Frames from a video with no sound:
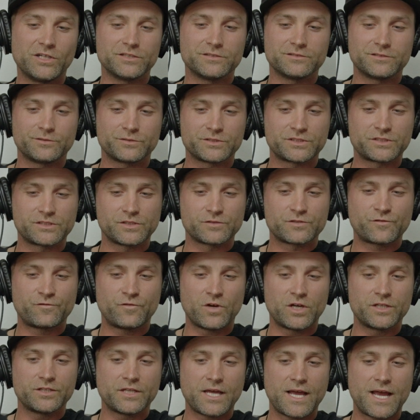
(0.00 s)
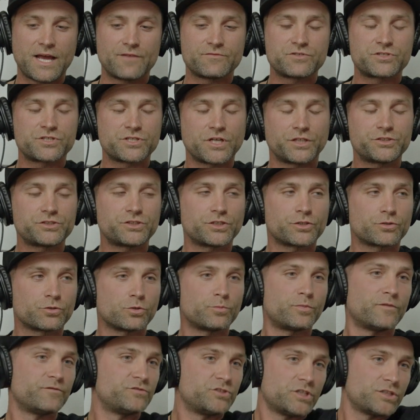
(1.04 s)
It was fun to have such a group
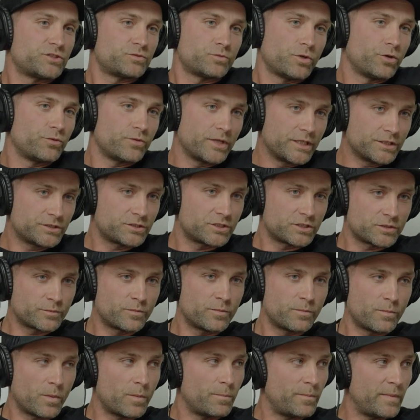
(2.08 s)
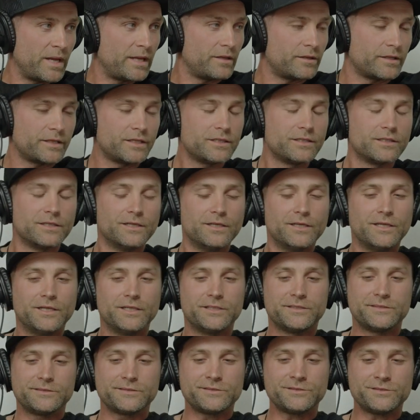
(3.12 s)
of just road racers, mainly.
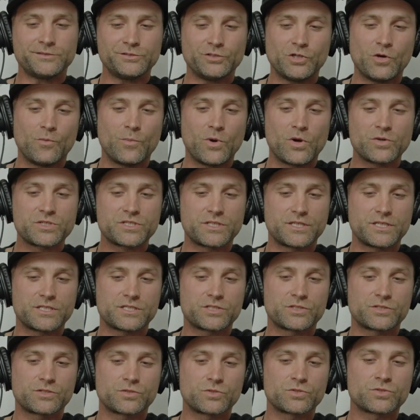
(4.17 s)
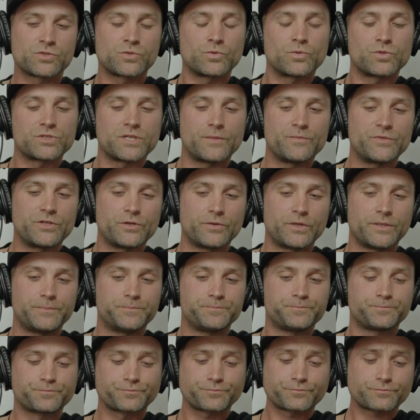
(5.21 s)
Most of these schools I'm doing,
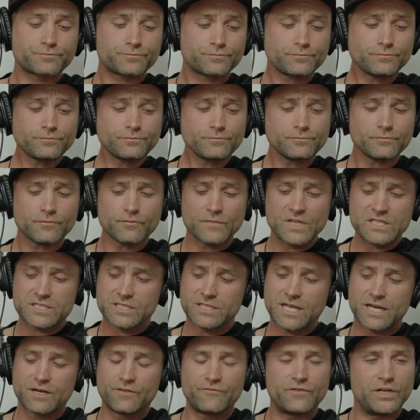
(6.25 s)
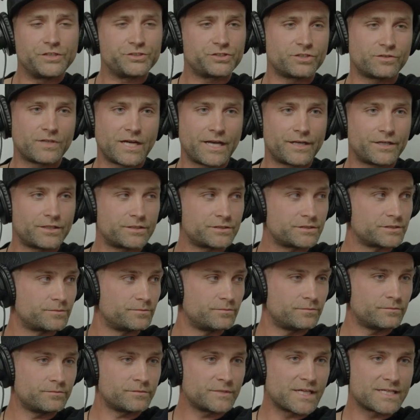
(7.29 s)
it's a lot of venture riders.
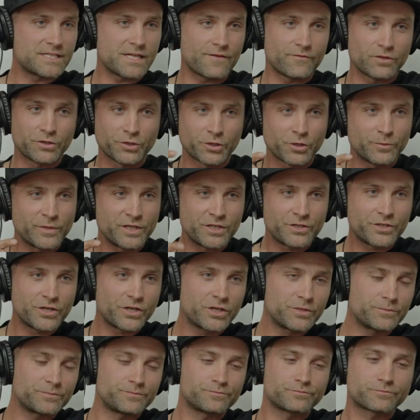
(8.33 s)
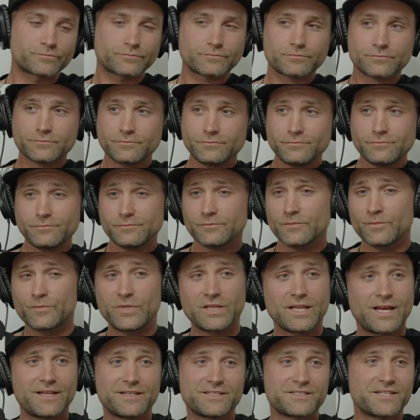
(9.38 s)
You guys have a little bit of dirt, but a lot
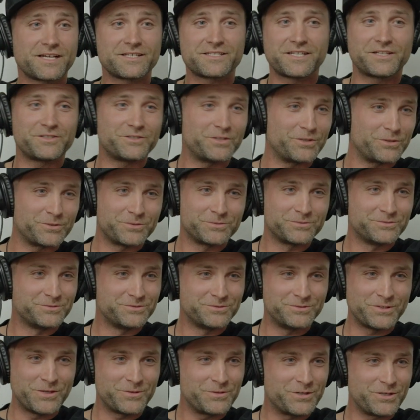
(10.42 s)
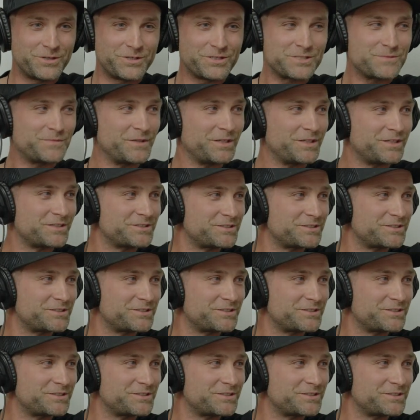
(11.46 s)
of these guys had no dirt experience.